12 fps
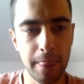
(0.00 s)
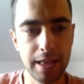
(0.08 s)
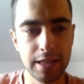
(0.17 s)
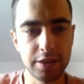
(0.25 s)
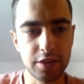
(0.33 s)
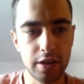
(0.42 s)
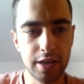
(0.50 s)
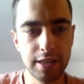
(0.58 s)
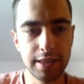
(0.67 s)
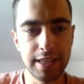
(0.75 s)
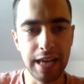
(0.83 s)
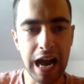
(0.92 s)
turn
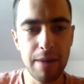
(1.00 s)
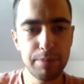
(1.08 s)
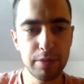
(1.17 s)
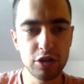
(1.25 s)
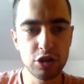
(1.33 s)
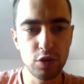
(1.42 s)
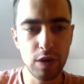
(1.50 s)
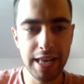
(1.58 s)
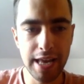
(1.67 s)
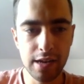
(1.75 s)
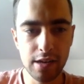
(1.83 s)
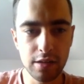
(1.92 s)
the upper
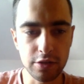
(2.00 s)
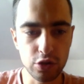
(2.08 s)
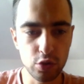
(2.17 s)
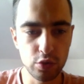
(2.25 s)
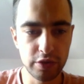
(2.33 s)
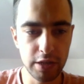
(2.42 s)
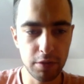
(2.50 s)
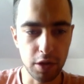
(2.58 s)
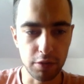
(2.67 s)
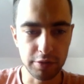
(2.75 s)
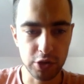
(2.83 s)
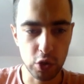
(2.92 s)
triangle to 0,
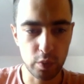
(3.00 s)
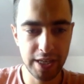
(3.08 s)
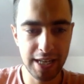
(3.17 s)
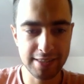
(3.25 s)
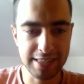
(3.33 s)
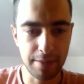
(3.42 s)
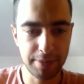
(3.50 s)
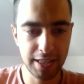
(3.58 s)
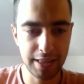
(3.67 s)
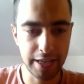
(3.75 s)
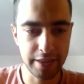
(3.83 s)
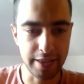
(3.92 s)
so we get something
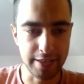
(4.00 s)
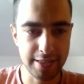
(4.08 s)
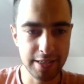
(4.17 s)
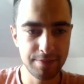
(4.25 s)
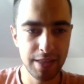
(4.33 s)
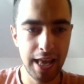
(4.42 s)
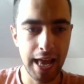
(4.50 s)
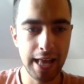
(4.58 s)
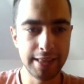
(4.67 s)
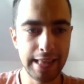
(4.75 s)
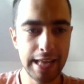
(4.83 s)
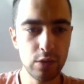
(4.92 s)
like this.
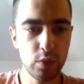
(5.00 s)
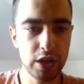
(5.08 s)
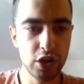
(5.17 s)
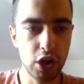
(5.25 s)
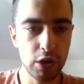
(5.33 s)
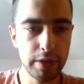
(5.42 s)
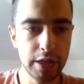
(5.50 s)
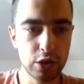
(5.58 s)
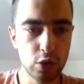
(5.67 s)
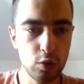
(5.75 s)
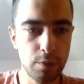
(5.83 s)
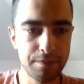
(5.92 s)
And then we're going
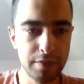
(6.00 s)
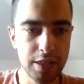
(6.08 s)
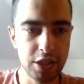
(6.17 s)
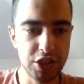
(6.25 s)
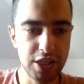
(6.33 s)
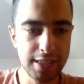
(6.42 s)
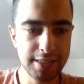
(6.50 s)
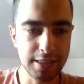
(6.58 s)
to just